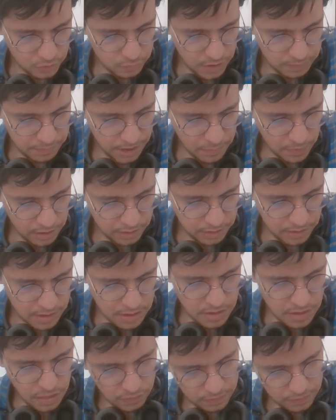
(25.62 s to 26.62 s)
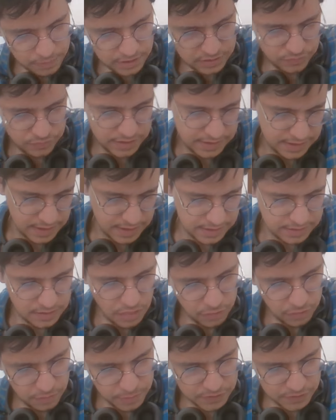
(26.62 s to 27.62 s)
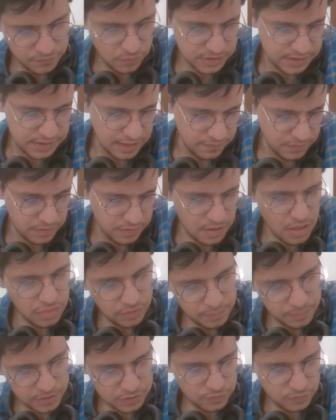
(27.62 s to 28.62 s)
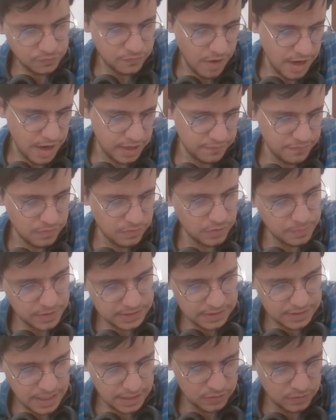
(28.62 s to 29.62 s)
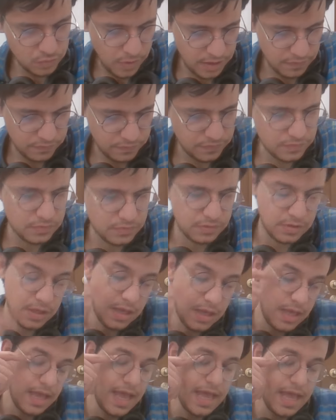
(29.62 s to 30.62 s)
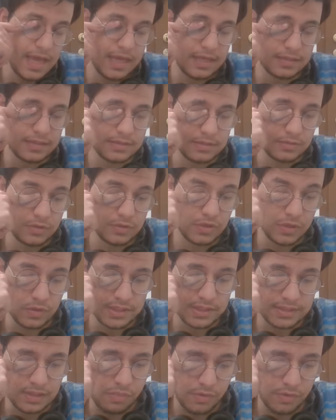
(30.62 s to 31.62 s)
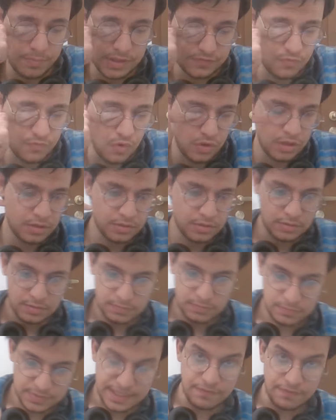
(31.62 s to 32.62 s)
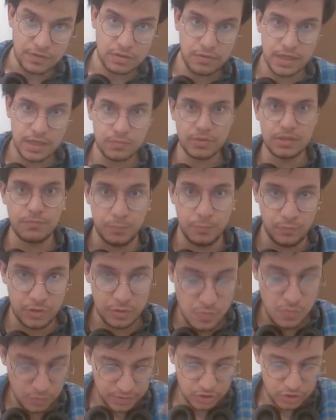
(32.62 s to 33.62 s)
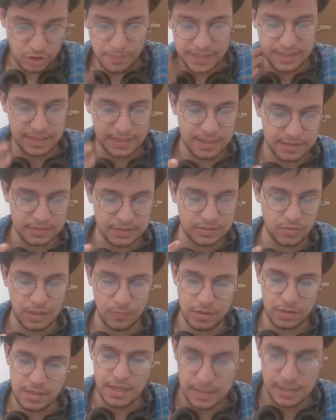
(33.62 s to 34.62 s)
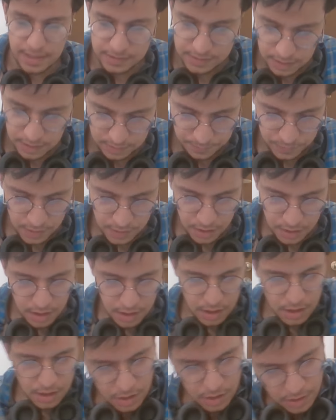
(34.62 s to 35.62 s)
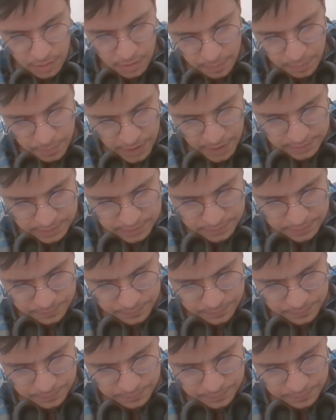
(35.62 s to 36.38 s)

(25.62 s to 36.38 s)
1 by 1. 3 plus 3, 6. 3 plus 4, 7. 3 plus 2, 5. 3 plus 9, 12. And you can already see 3 plus 4, 7. Great, we return back the indices 0 and 1, and that's done. But